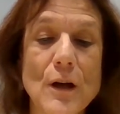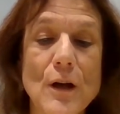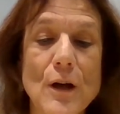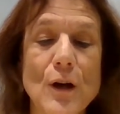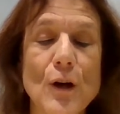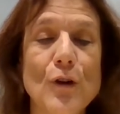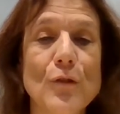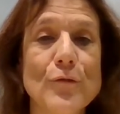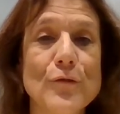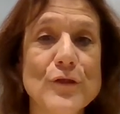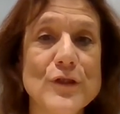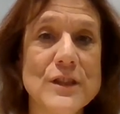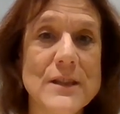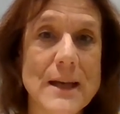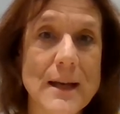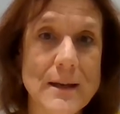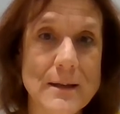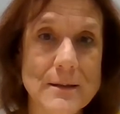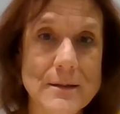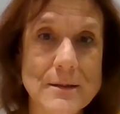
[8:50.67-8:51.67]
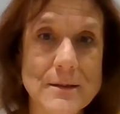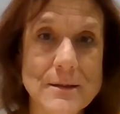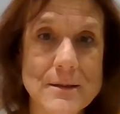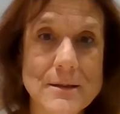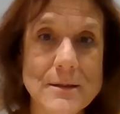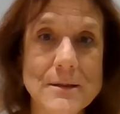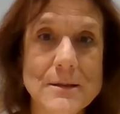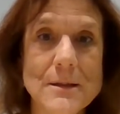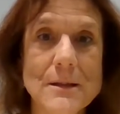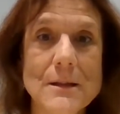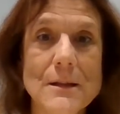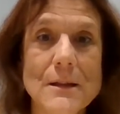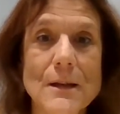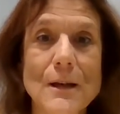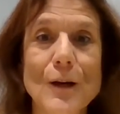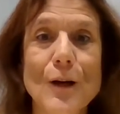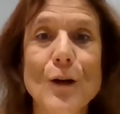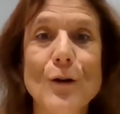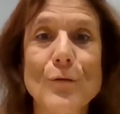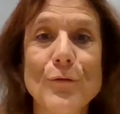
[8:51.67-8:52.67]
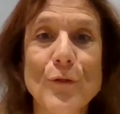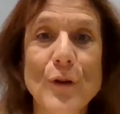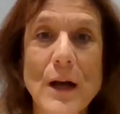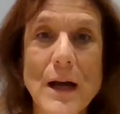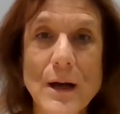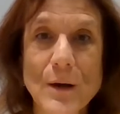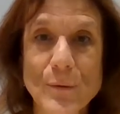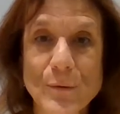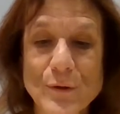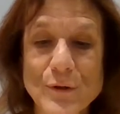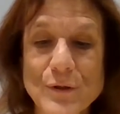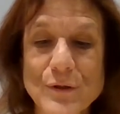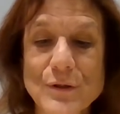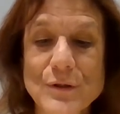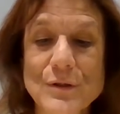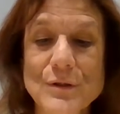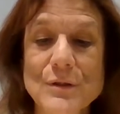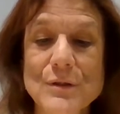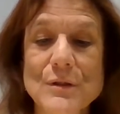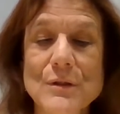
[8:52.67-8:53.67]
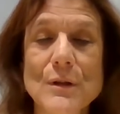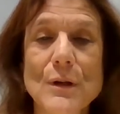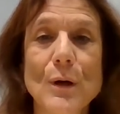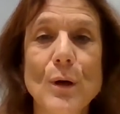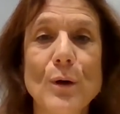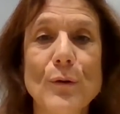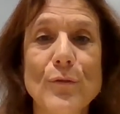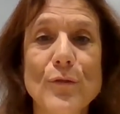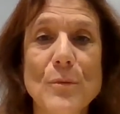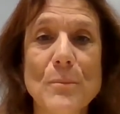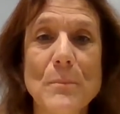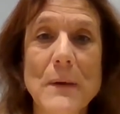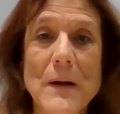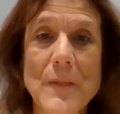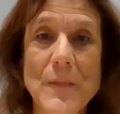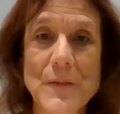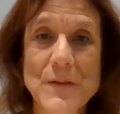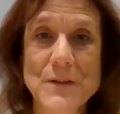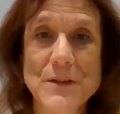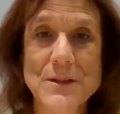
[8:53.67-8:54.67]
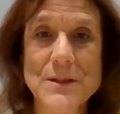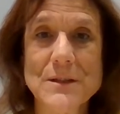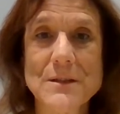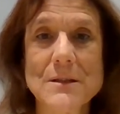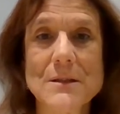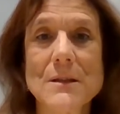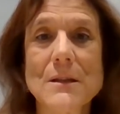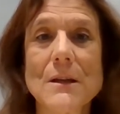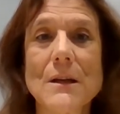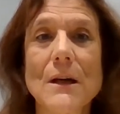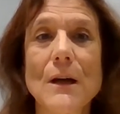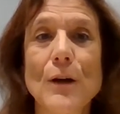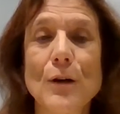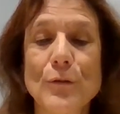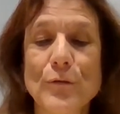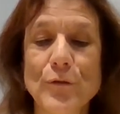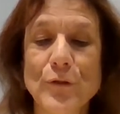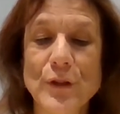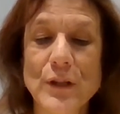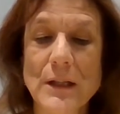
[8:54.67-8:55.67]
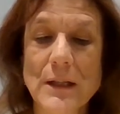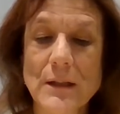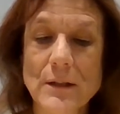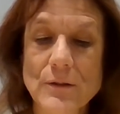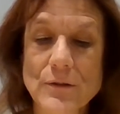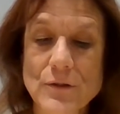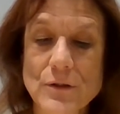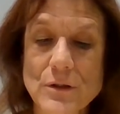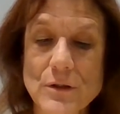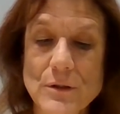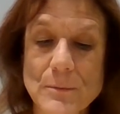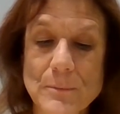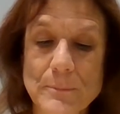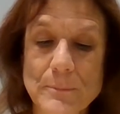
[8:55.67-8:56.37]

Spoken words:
over seconds, over hours, over months, over years.